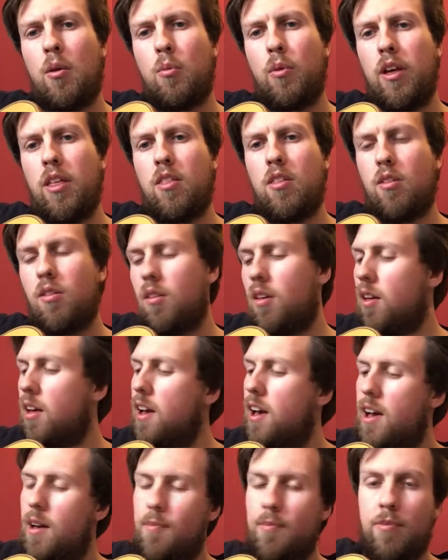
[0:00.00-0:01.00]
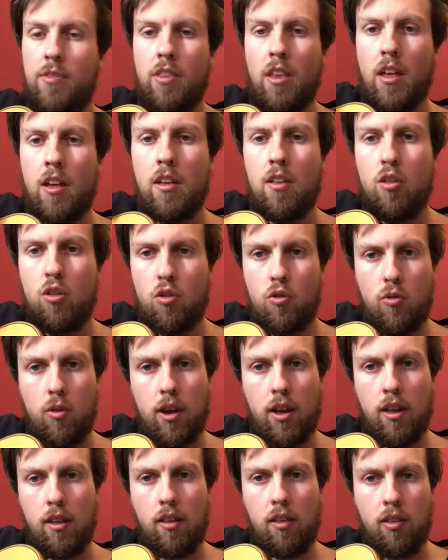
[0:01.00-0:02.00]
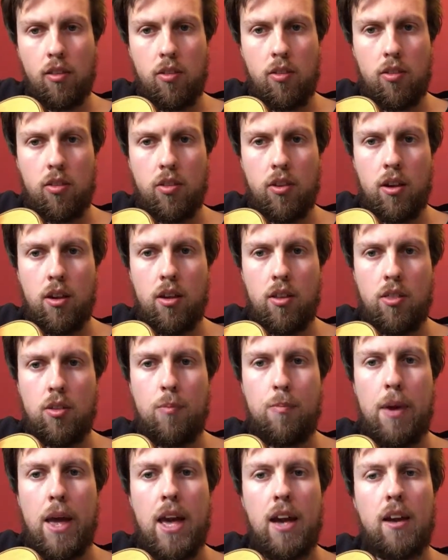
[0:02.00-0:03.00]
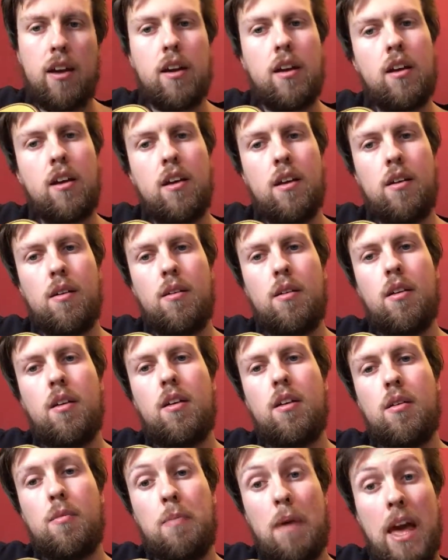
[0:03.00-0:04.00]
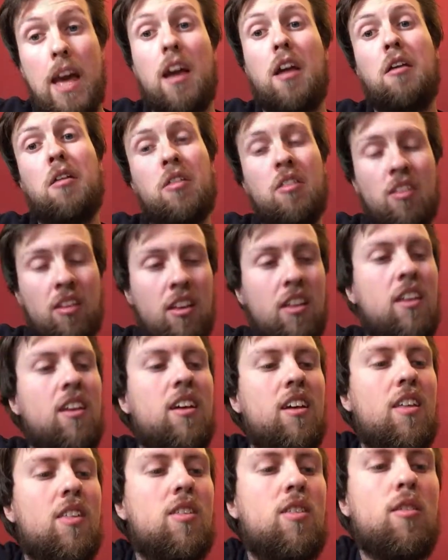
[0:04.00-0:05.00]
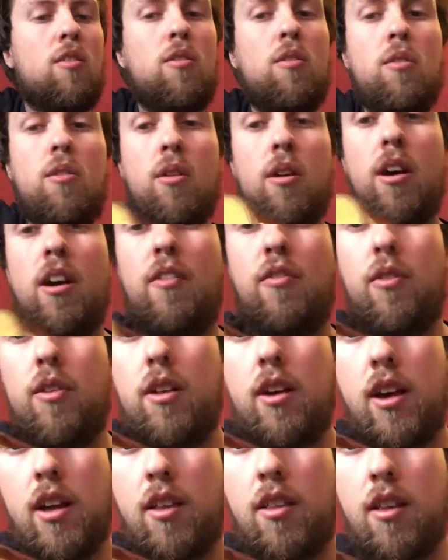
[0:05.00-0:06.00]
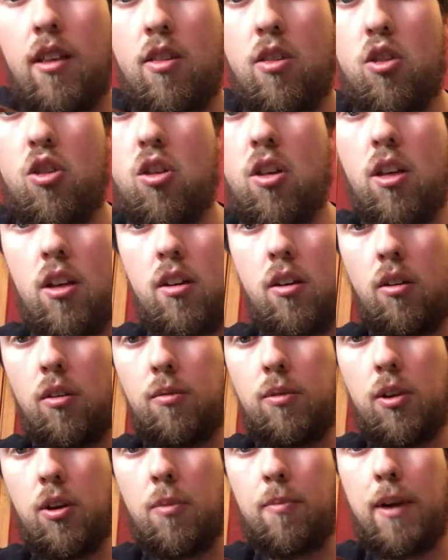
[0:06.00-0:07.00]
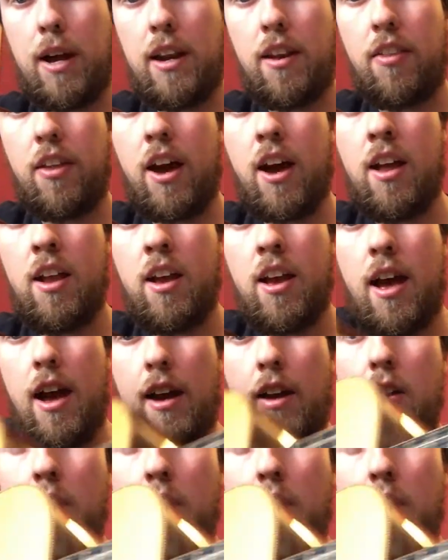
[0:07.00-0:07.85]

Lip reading: which strings the picks. So if we look at this G chord, we go back to that. I'm